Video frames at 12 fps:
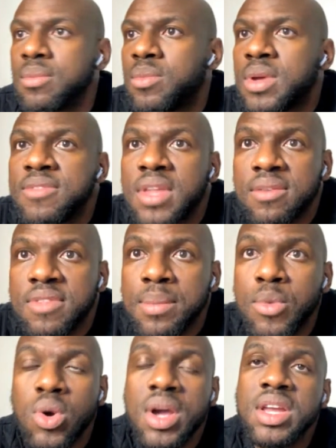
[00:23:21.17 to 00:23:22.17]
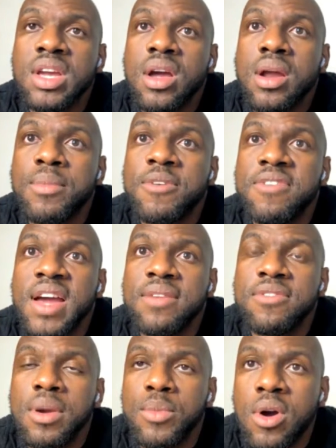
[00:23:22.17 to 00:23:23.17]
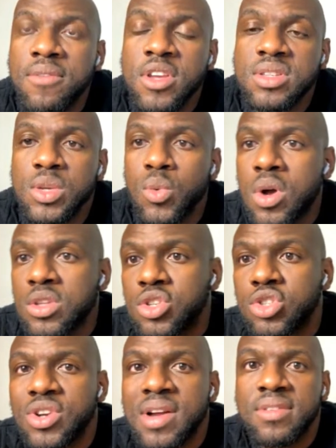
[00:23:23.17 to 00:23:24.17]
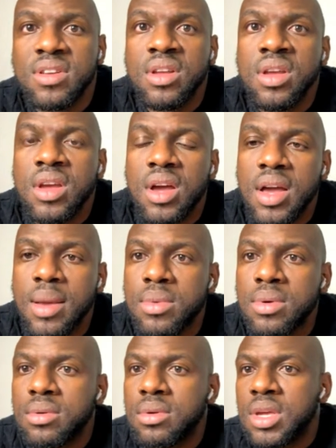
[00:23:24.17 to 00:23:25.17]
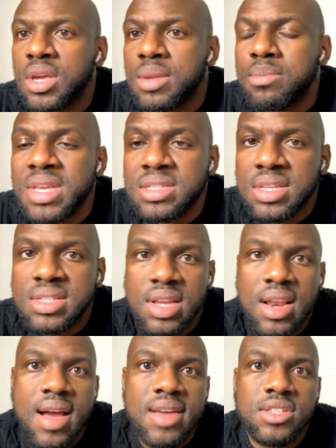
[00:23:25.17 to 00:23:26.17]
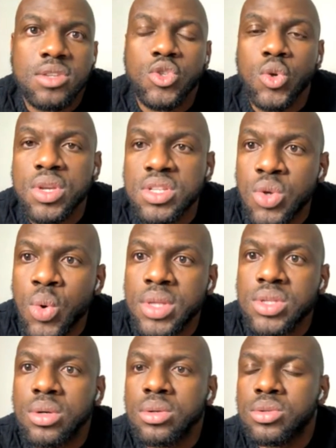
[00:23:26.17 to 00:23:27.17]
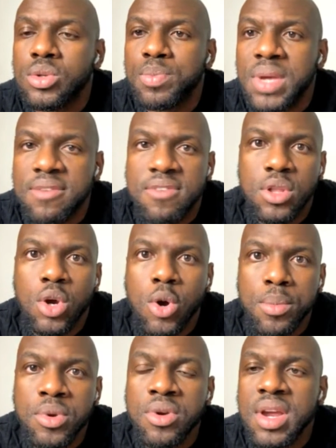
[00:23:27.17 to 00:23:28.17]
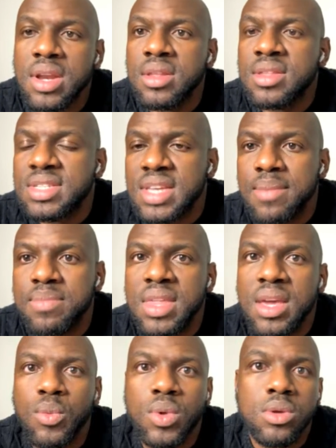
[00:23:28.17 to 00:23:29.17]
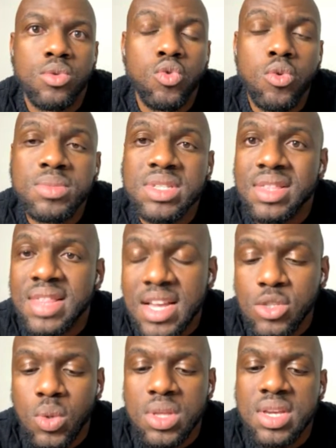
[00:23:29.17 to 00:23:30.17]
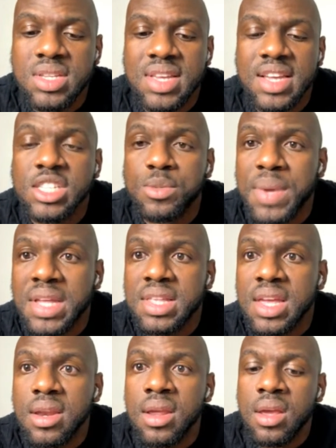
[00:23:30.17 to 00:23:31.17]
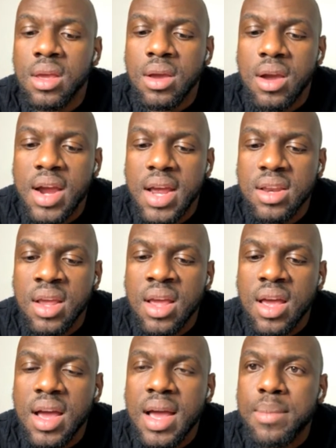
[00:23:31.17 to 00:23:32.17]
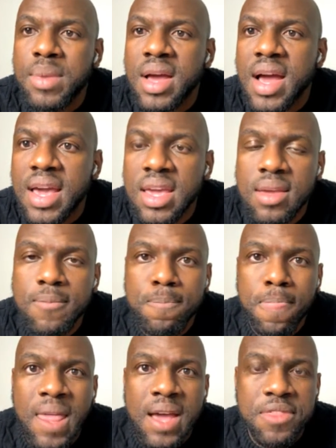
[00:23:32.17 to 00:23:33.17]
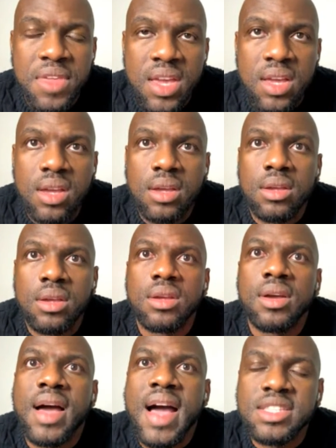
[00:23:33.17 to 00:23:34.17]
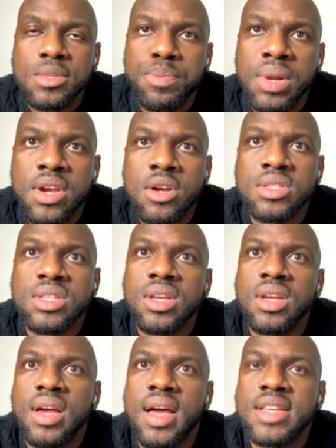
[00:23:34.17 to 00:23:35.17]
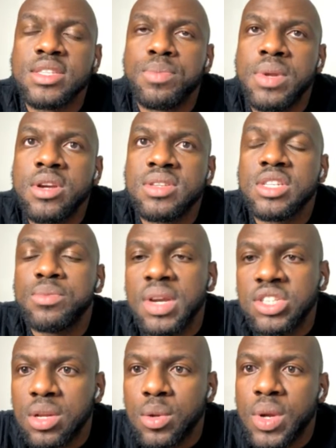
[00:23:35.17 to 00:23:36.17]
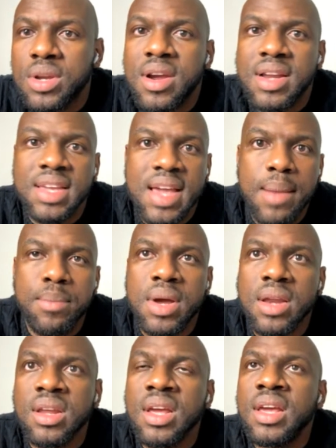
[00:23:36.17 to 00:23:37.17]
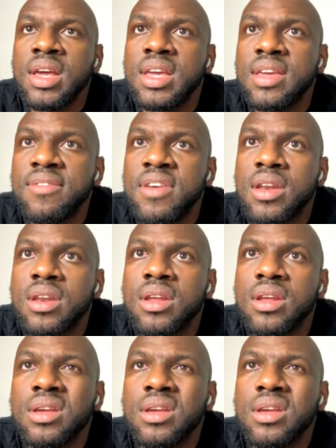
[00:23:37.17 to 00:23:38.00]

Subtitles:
they book an economic flight for him, obviously he wants to travel in business class. So he's going to pay for the upgrade. The same thing with the rooms. That's what he's expecting. All right. I think as players, especially when you're at camp, and even